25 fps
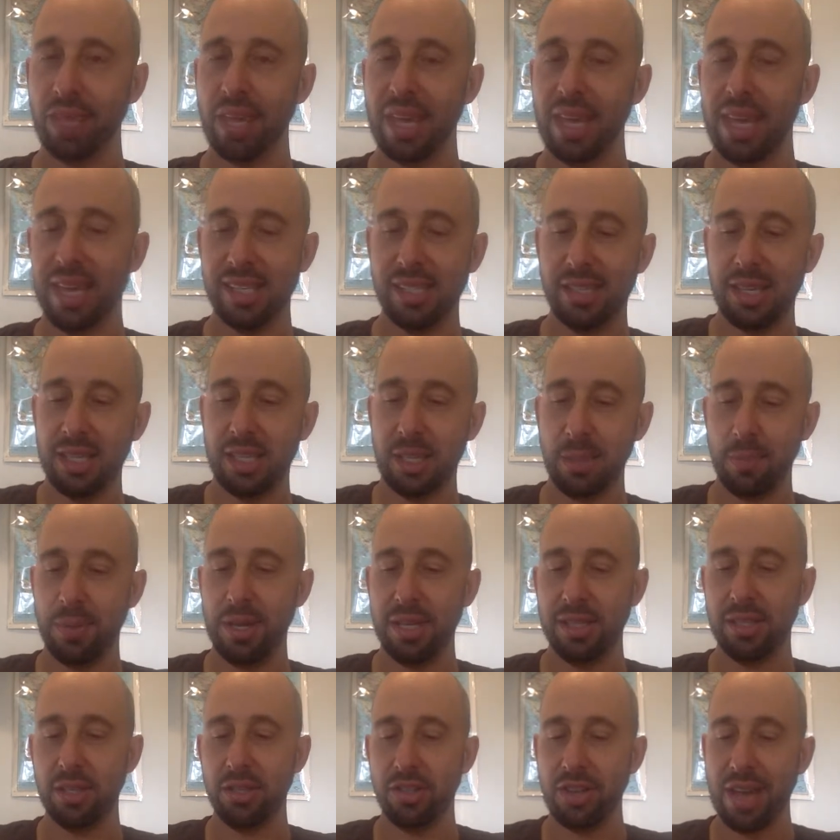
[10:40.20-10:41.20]
Is this a
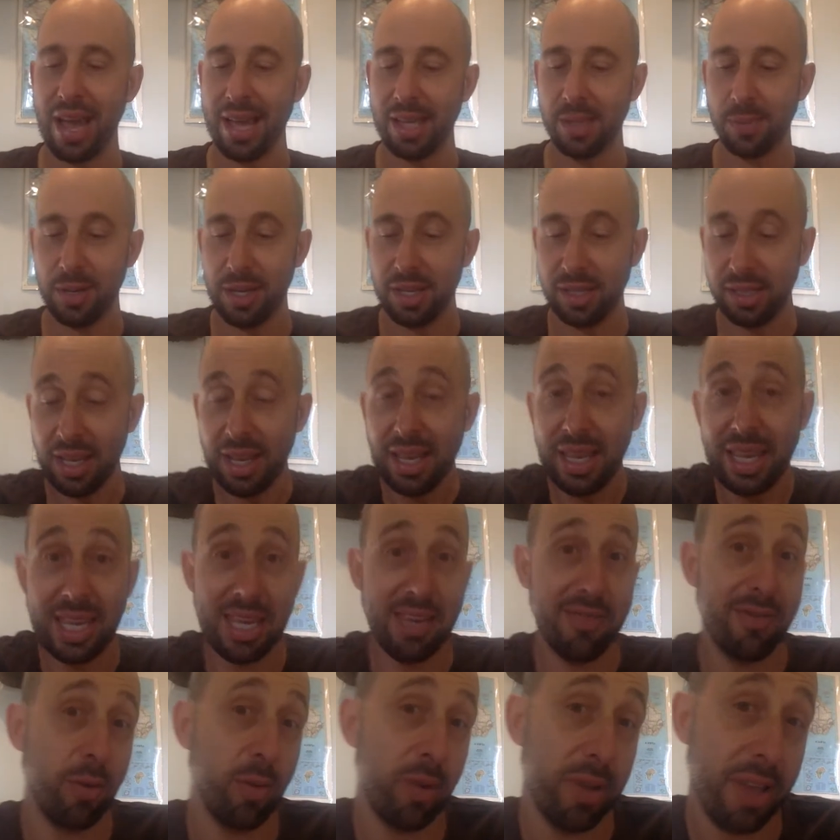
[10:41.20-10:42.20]
piece of jazz piece,
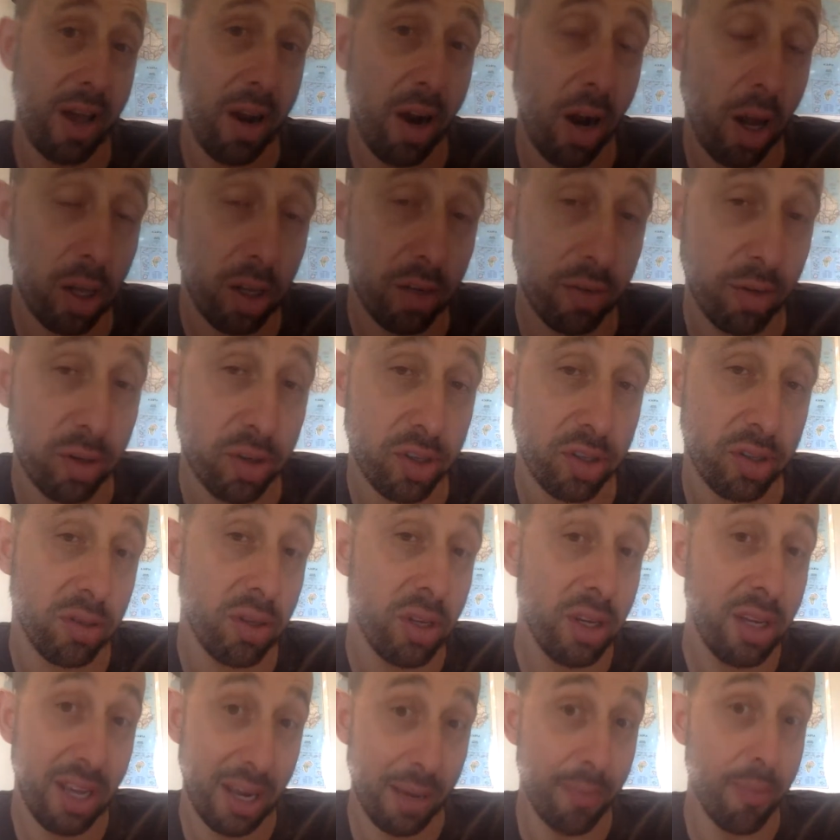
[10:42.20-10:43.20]
even without Oliver's
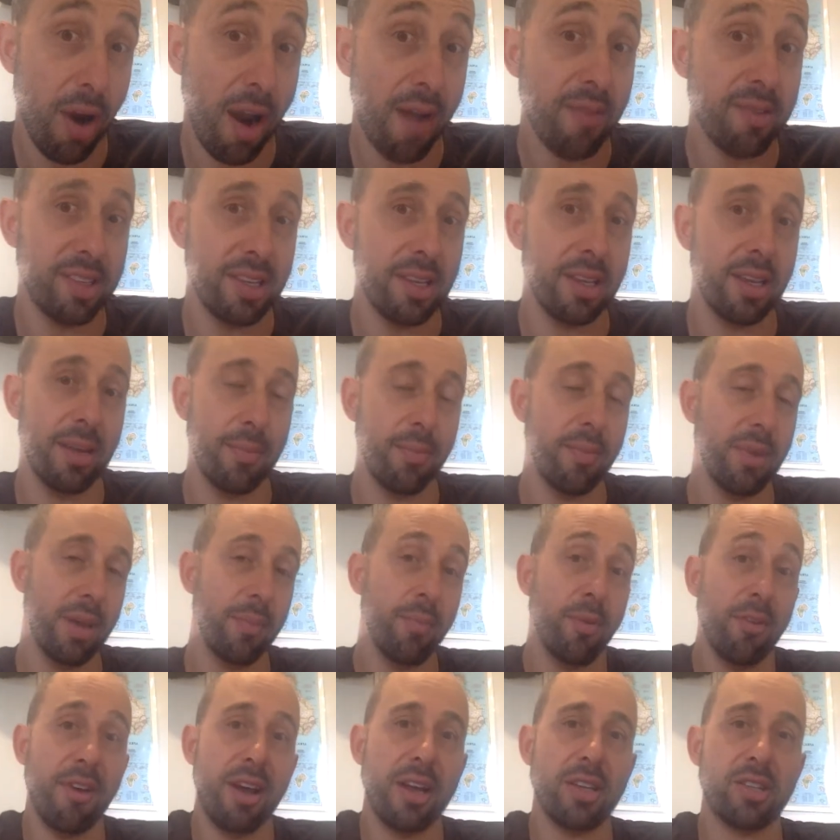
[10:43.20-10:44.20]

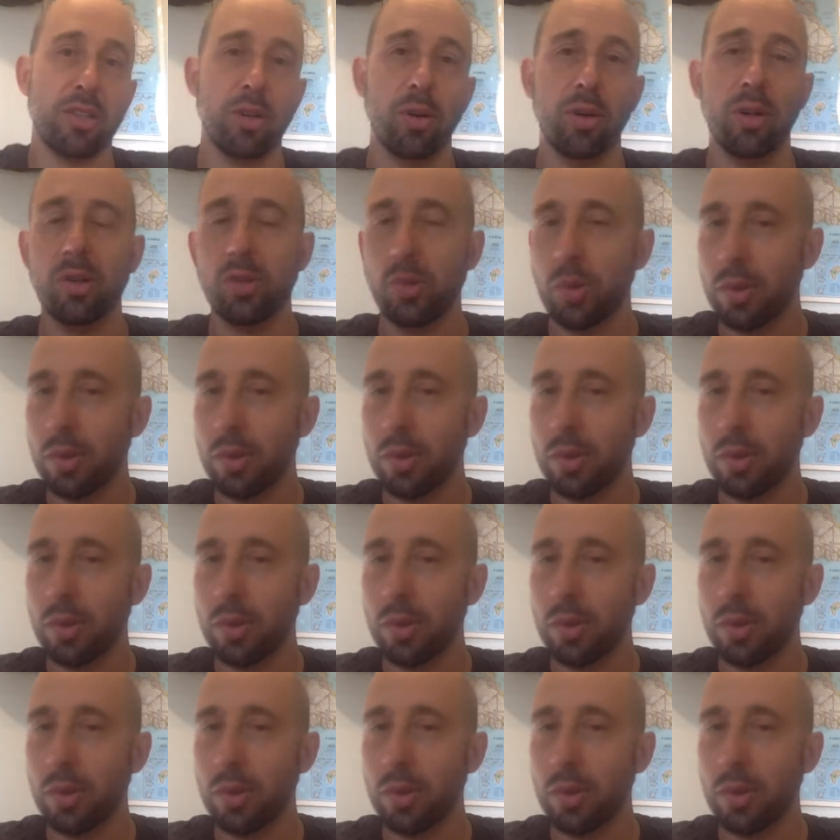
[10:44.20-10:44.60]
improvised solos,